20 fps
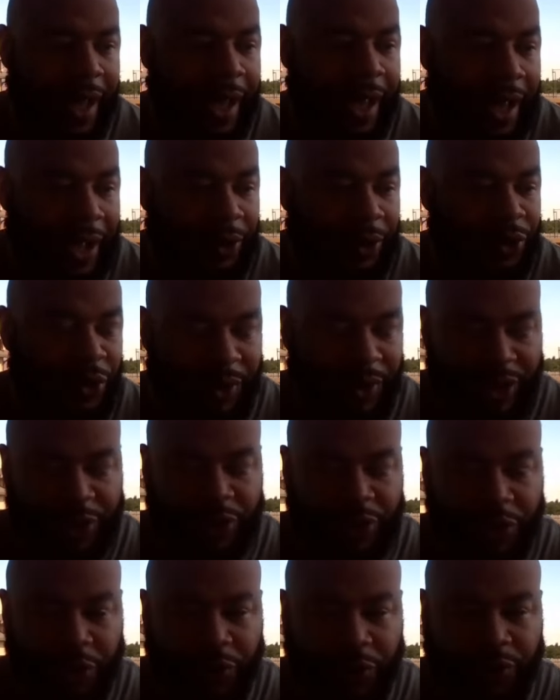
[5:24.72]
how you
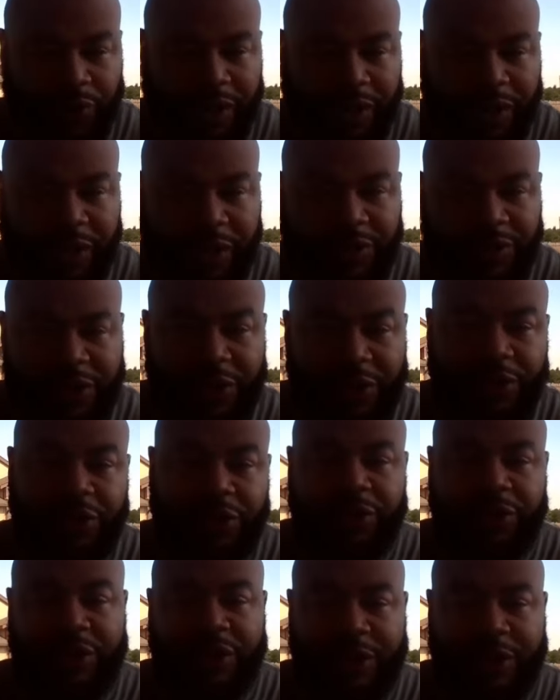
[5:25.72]
internally teach
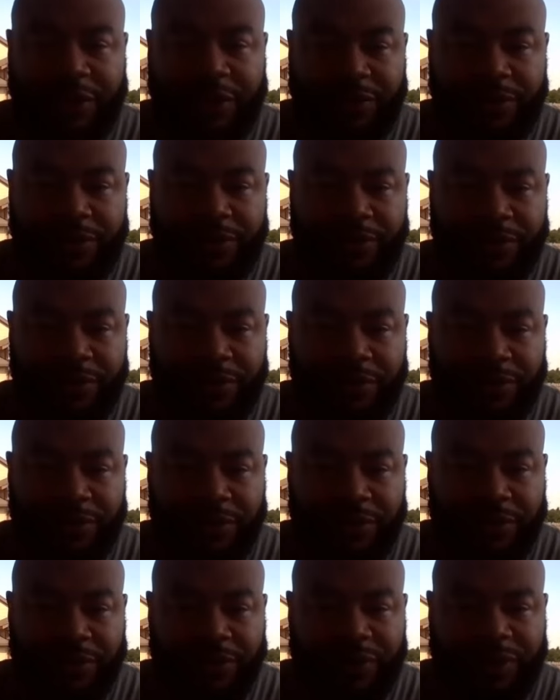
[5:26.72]
yourself
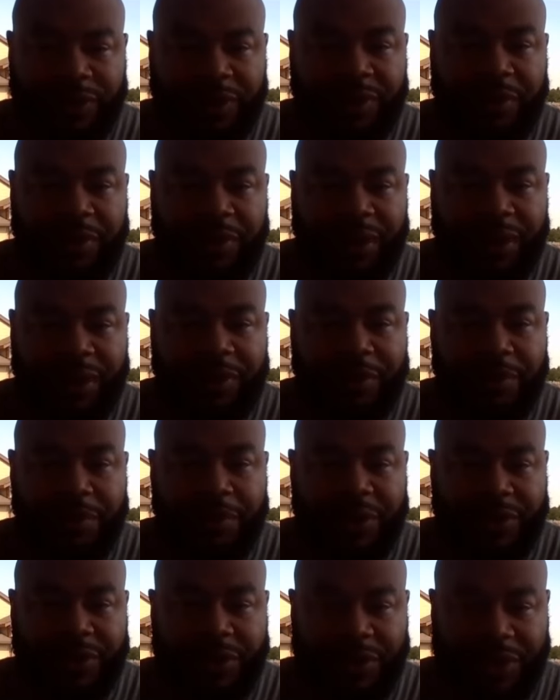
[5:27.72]
to be
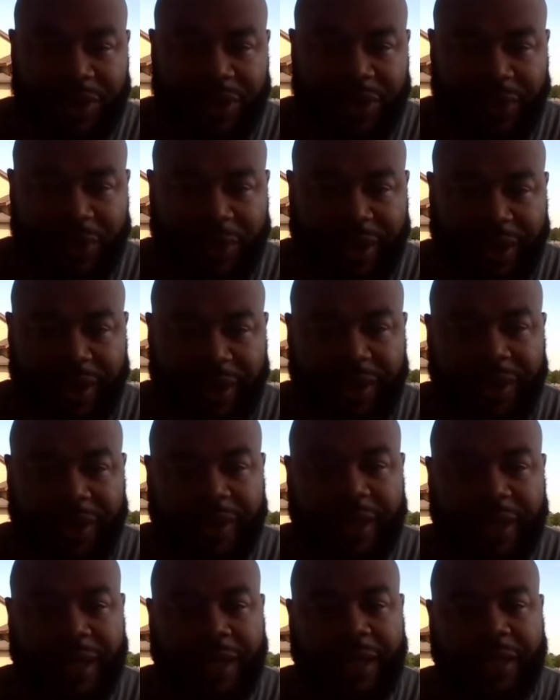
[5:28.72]
mentally aware
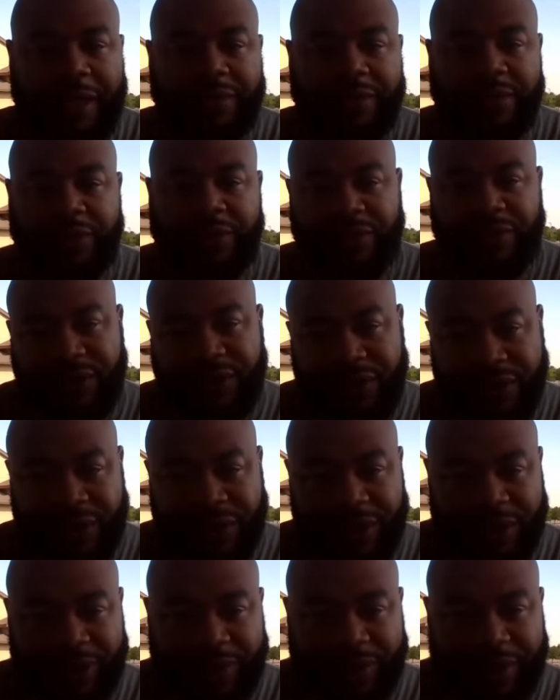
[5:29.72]
and
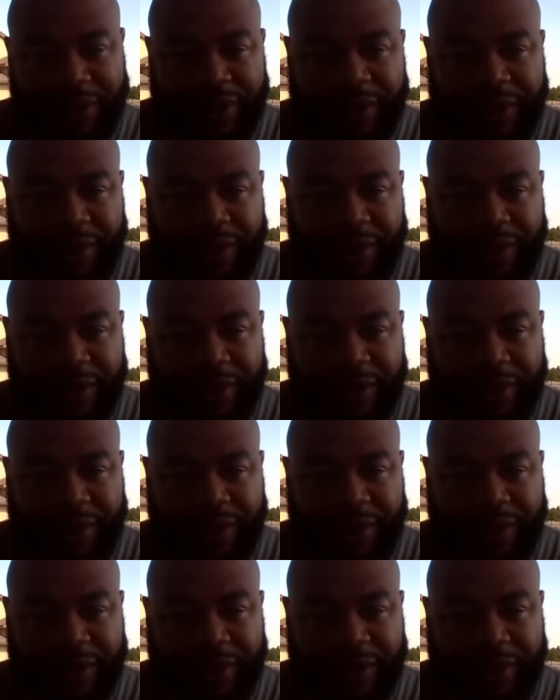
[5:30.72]
physically aware